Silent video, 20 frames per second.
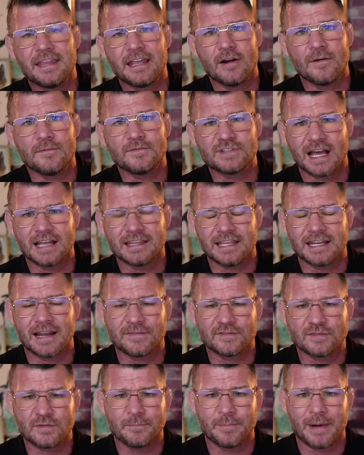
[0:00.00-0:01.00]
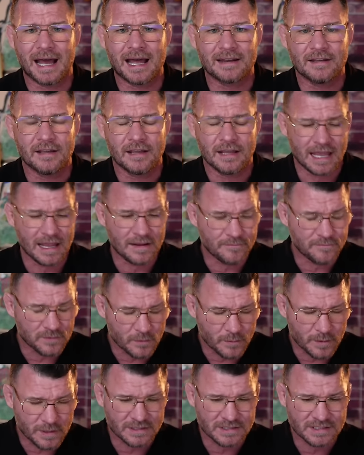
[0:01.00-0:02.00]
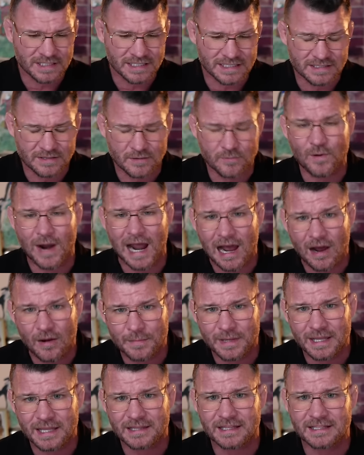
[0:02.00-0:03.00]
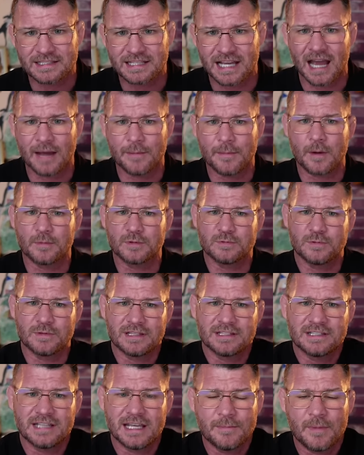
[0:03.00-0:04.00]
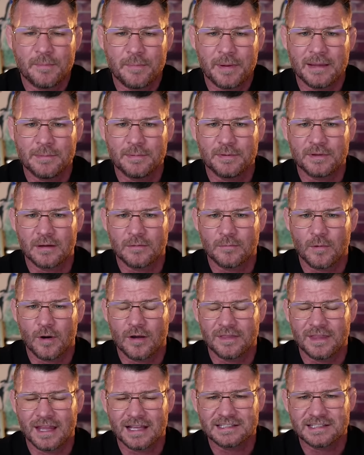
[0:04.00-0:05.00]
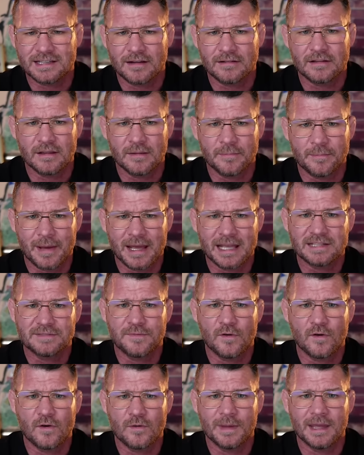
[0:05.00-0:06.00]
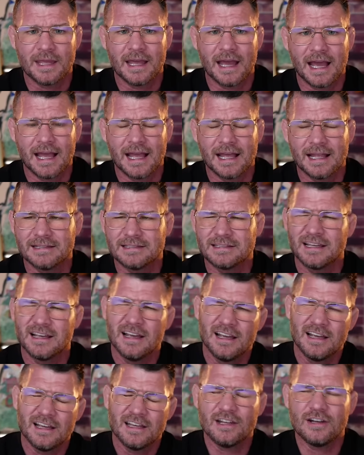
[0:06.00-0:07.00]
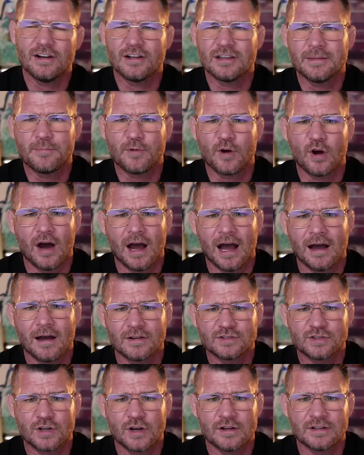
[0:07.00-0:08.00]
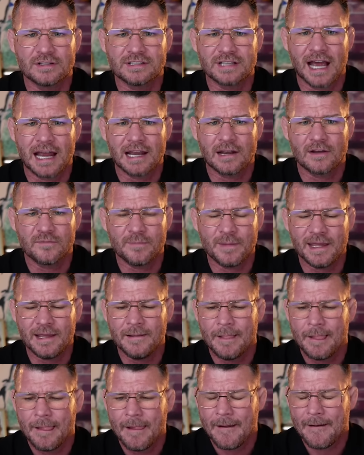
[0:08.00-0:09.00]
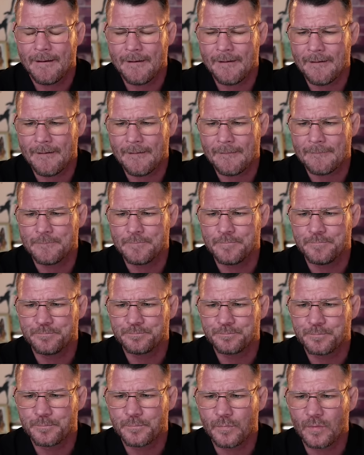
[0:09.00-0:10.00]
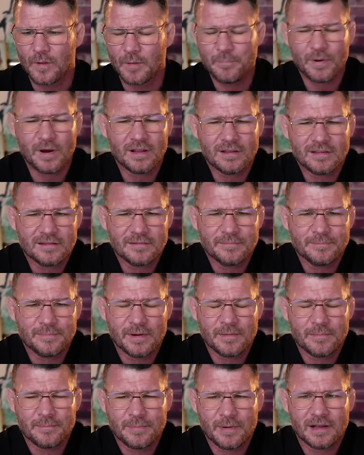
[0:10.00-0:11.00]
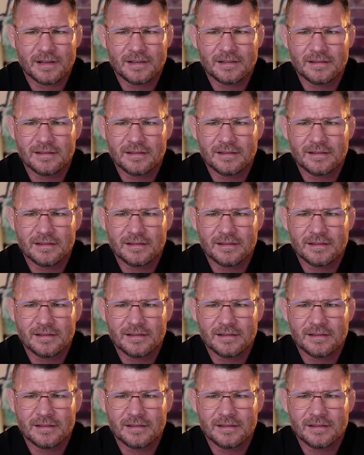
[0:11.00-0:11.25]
obviously I did have some bad influences around me at the time. I was with a team of people that weren't necessarily the best for me. And, you know, they brought out a certain side of me. Um, But, but, but